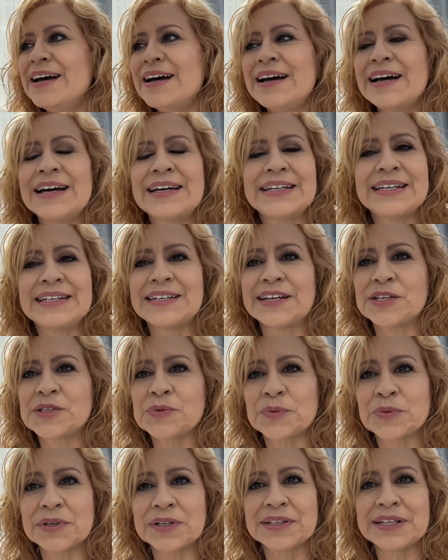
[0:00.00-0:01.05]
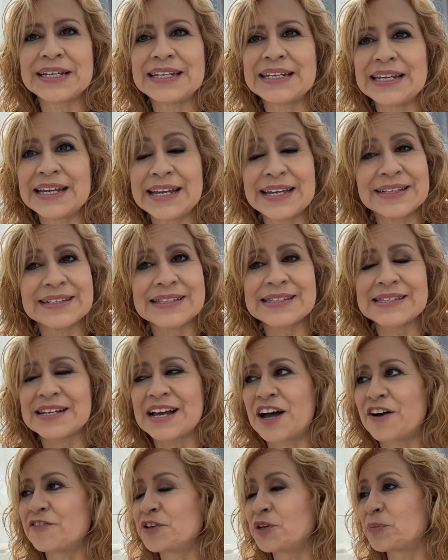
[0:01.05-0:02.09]
Honey does really neat
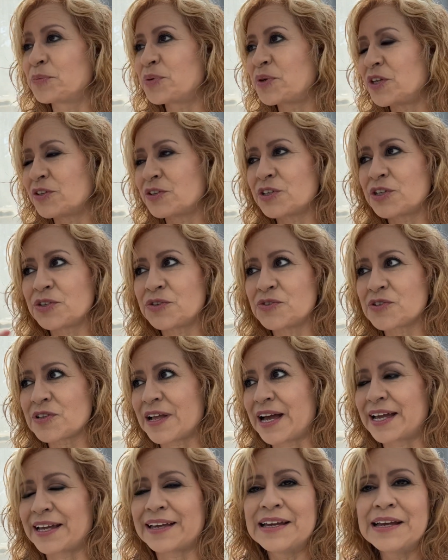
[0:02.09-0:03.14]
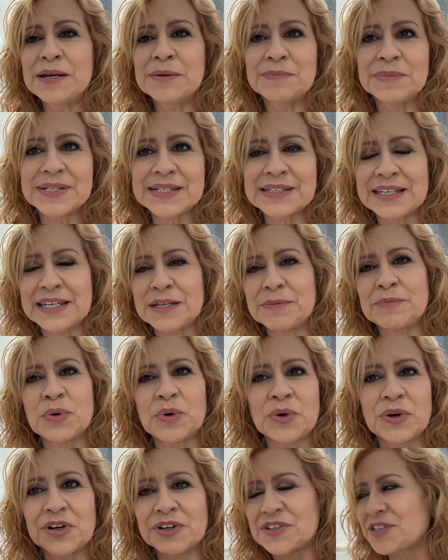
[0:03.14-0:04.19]
stuff. He'll use like mesquite
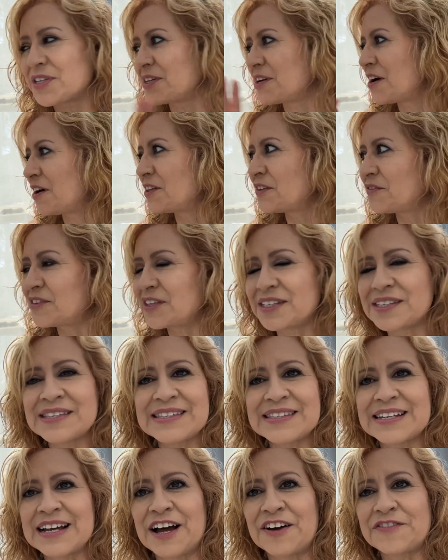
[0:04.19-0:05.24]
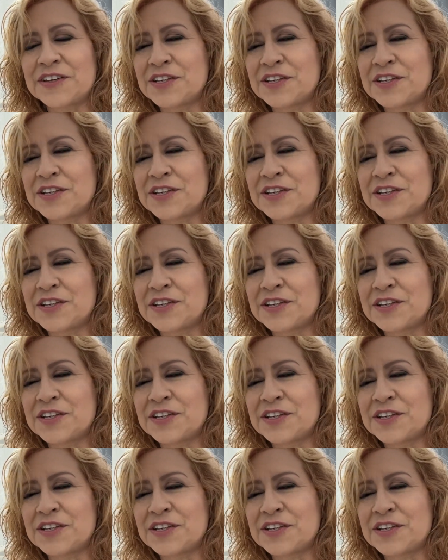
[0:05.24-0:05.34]
boards and all of this stuff.